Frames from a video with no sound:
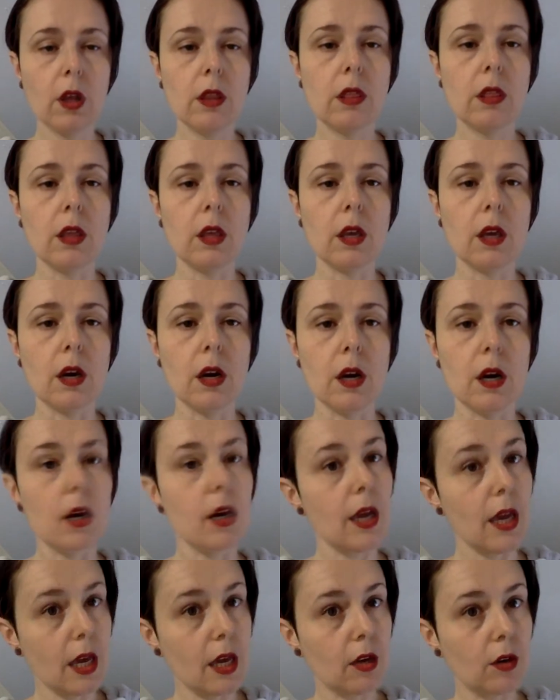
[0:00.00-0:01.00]
the
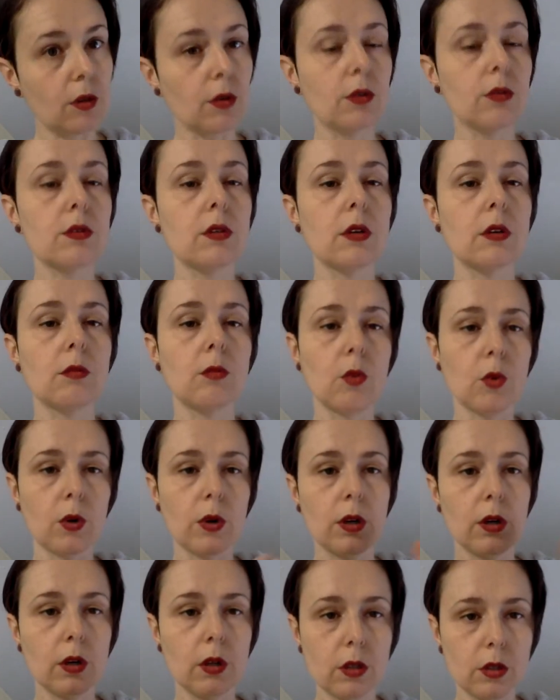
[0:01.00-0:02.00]
angles are
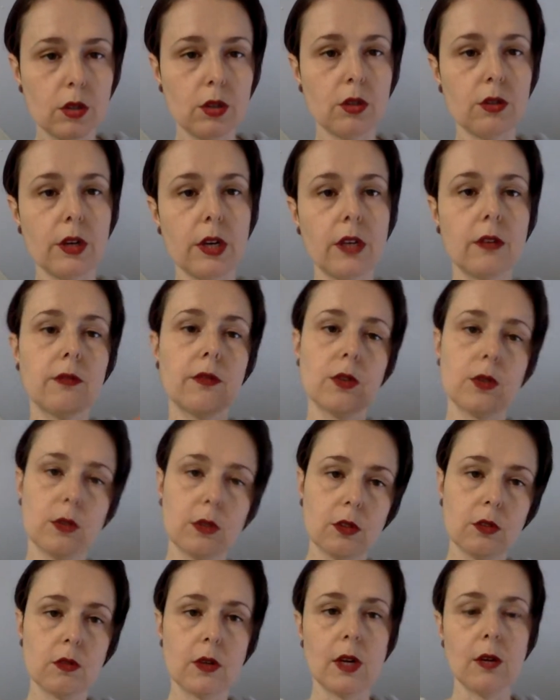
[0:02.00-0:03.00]
more straight
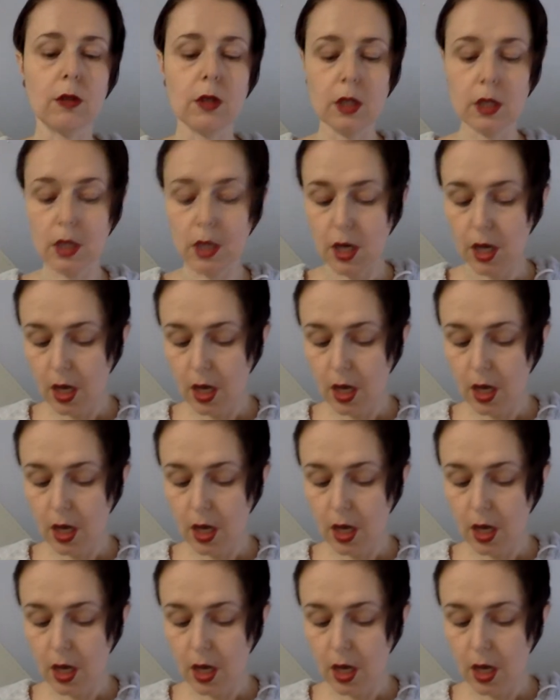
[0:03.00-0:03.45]
versus rounded.